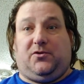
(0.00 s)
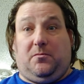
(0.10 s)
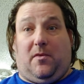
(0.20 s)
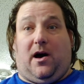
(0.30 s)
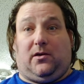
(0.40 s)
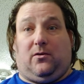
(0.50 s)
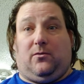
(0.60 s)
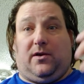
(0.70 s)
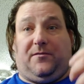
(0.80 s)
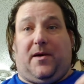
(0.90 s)
to model
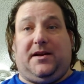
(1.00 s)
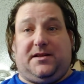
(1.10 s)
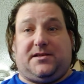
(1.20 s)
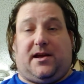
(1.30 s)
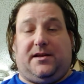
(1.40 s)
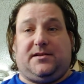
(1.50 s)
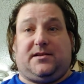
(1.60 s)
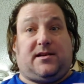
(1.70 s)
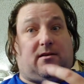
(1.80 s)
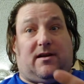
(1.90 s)
one of my designs
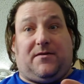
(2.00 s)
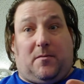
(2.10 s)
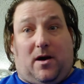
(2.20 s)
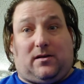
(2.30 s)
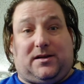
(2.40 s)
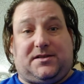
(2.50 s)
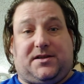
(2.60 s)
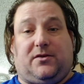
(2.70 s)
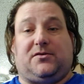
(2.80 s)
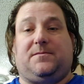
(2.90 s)
because I don't have the modeling
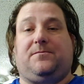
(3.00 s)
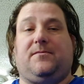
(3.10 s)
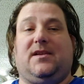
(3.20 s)
skills.